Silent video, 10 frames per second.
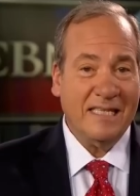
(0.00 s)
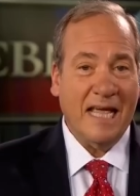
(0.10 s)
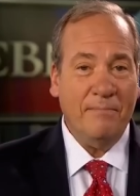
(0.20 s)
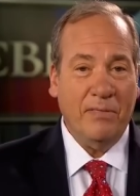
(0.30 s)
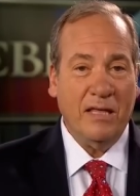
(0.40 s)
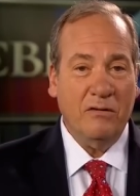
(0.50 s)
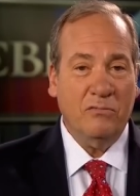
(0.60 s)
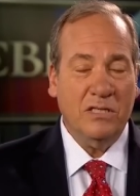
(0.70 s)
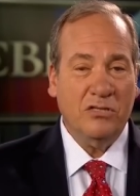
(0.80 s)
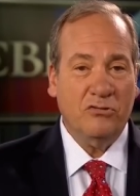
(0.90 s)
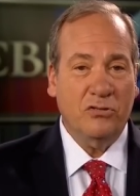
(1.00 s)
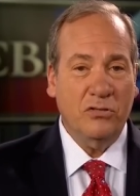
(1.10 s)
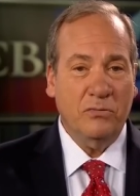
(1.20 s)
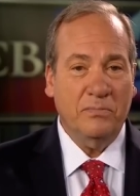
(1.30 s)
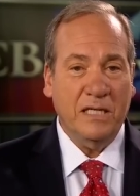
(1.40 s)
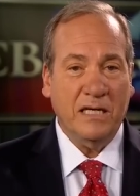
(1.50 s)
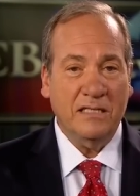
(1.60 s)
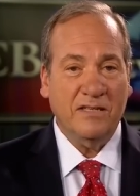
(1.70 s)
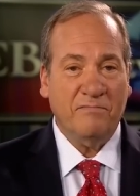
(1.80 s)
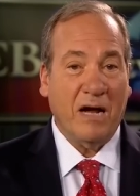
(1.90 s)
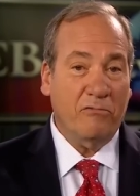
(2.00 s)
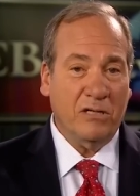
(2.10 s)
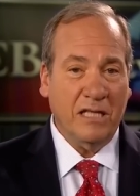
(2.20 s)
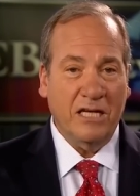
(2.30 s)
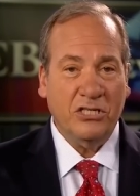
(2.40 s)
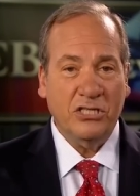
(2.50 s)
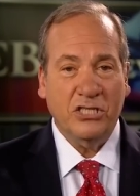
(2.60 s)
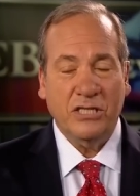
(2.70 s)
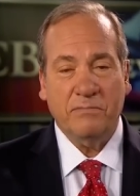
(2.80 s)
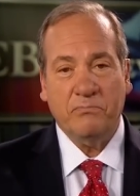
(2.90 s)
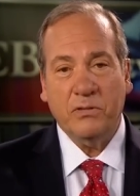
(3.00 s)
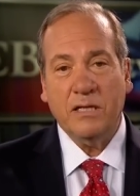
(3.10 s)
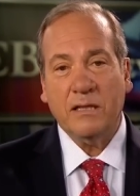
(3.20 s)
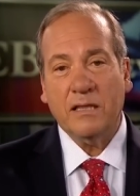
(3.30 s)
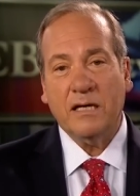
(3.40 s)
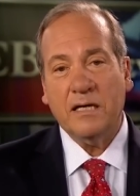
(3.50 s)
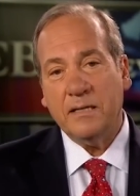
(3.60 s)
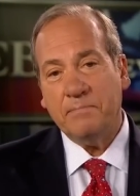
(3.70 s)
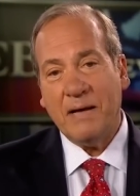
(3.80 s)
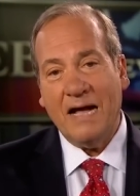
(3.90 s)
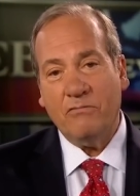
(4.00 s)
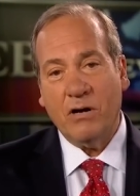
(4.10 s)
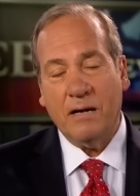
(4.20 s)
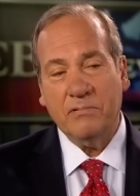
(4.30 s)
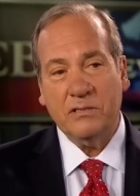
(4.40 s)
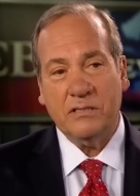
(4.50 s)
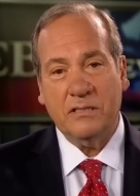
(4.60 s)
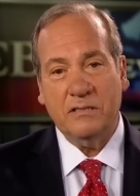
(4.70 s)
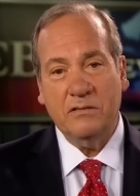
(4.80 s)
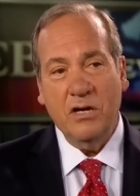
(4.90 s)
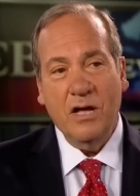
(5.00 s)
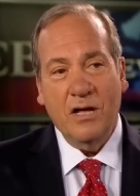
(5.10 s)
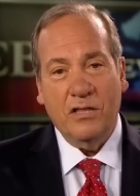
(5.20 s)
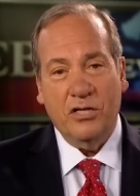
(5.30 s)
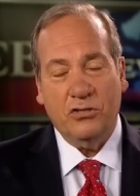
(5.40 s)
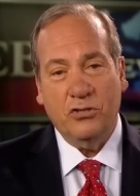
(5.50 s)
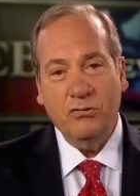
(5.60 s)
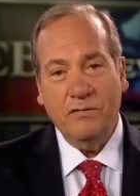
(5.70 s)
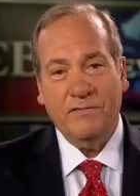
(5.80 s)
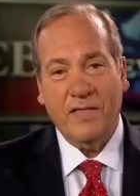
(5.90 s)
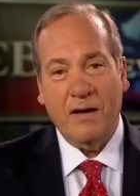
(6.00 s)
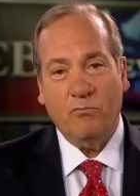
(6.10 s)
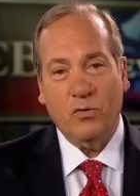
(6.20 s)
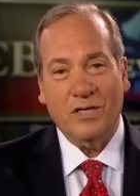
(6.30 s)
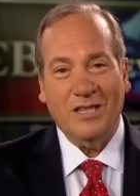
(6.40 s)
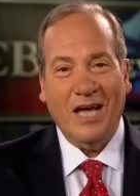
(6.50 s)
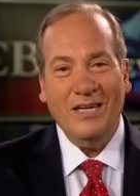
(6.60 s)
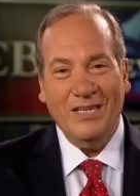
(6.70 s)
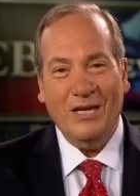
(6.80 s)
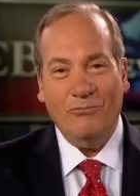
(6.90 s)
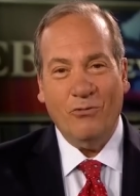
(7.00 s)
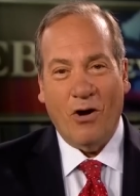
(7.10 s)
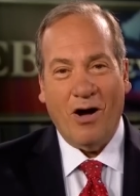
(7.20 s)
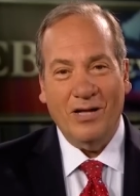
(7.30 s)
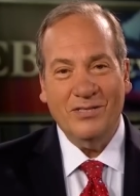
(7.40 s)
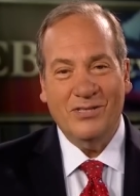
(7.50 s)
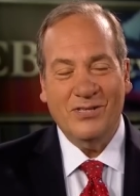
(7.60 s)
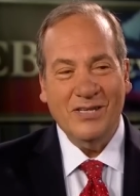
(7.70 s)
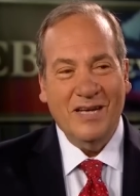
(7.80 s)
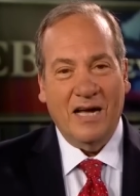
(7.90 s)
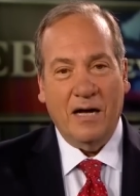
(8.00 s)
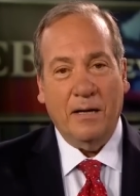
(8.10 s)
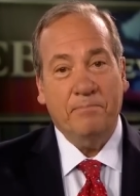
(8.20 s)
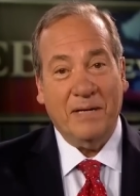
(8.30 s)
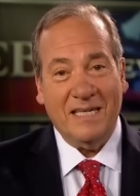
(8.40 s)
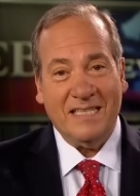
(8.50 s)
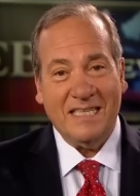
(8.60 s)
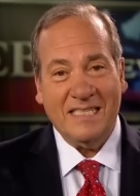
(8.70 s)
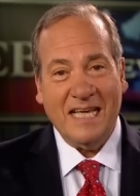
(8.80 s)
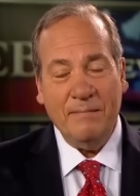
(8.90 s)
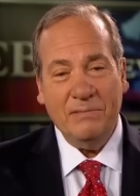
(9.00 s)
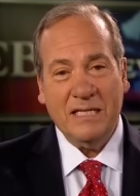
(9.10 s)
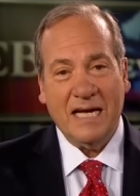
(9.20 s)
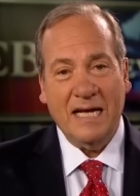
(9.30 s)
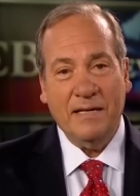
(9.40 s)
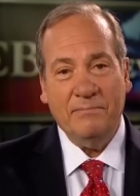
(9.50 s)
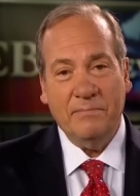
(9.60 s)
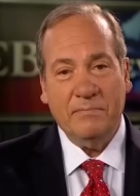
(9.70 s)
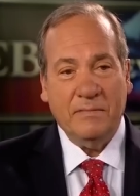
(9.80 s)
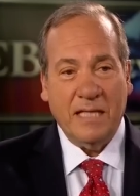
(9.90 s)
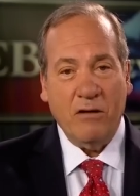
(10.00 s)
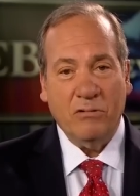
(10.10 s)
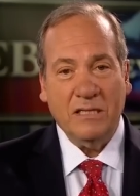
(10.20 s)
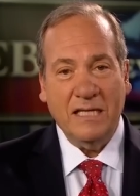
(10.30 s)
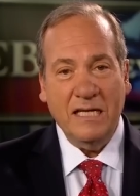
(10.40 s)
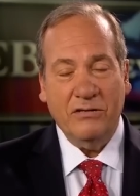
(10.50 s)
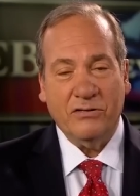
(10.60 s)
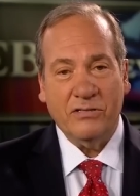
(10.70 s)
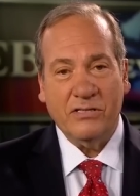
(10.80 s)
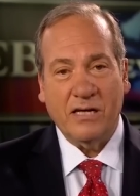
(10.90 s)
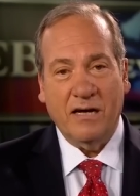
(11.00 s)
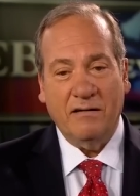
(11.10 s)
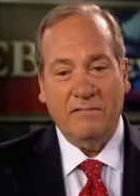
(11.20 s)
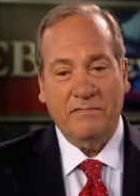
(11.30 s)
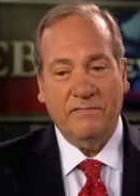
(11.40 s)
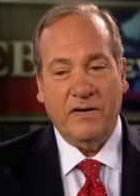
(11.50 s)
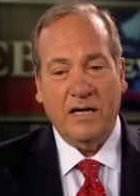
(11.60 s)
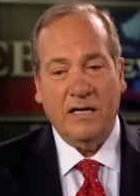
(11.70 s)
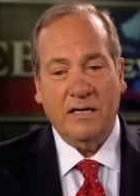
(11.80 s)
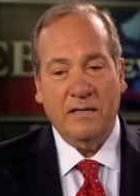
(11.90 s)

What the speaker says: the same thing was true because of my relationship with Pat Robertson. The two of them were lightning rods, but at the same time, they were leaders of